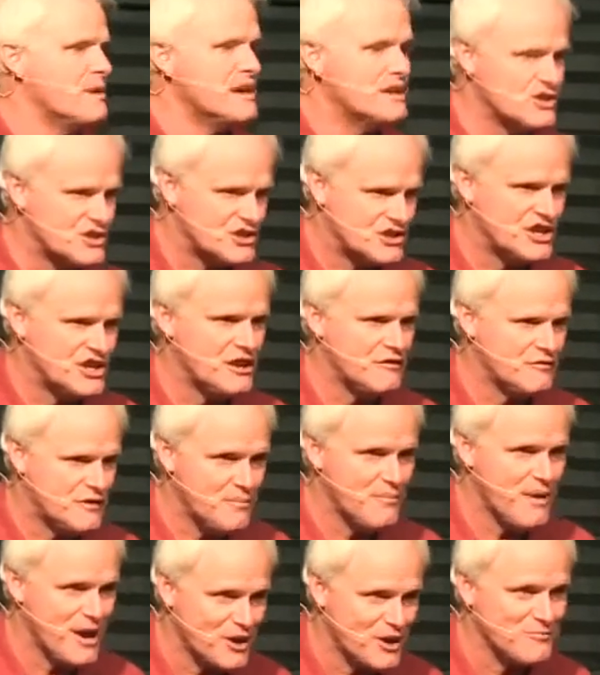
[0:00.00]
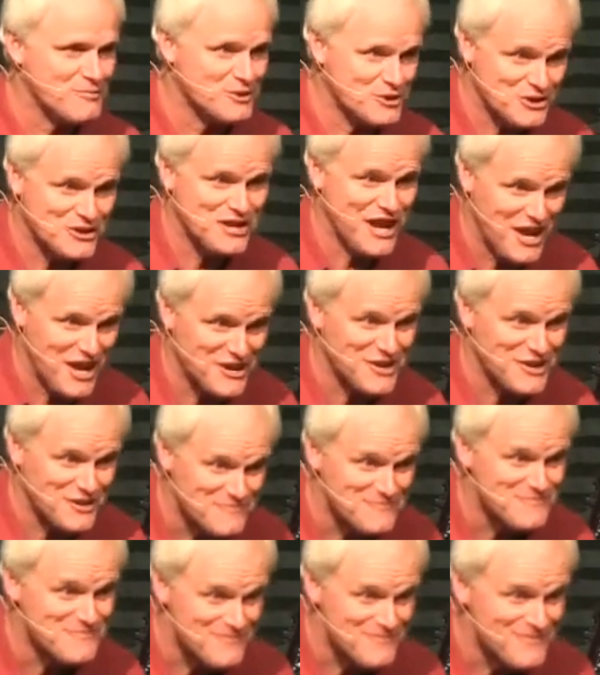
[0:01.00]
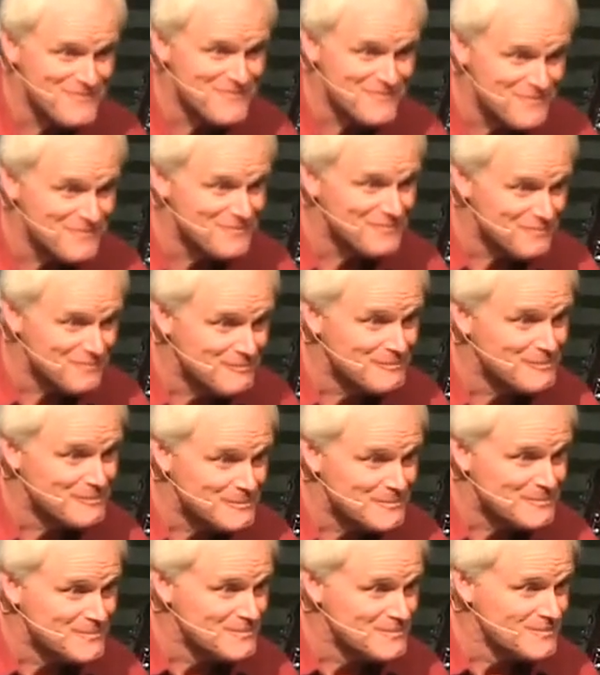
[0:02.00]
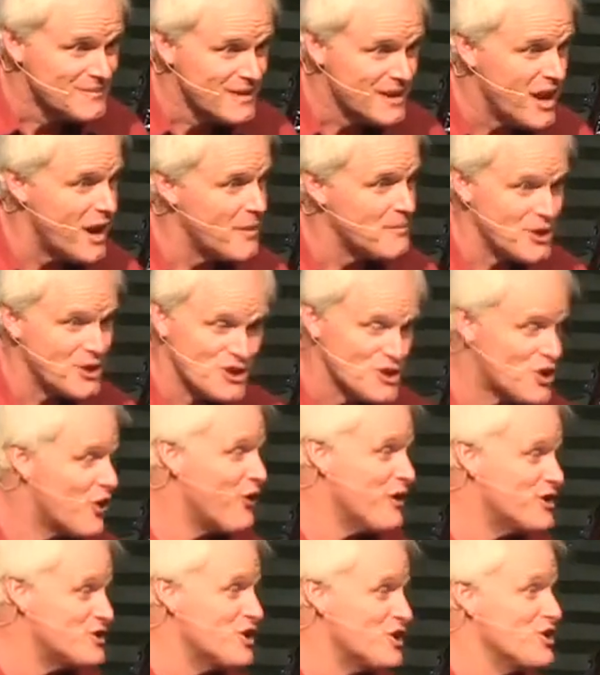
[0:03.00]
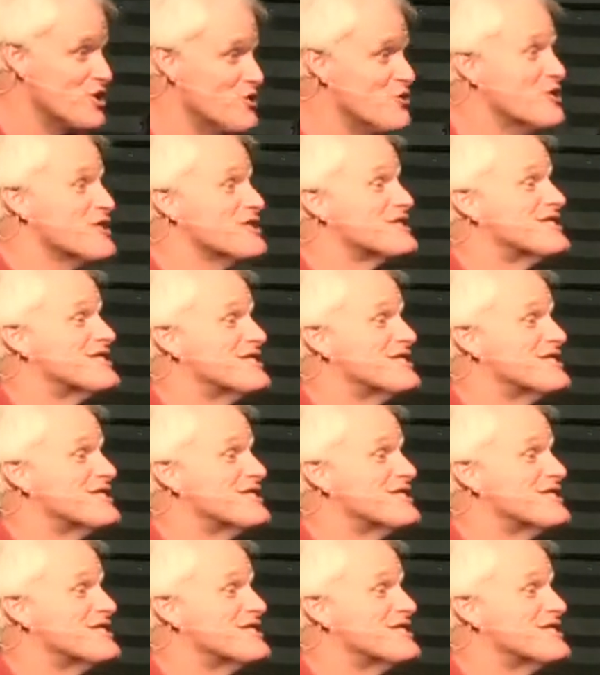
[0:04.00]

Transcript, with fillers: to be deceived and make a mistake. And I'm encouraging you to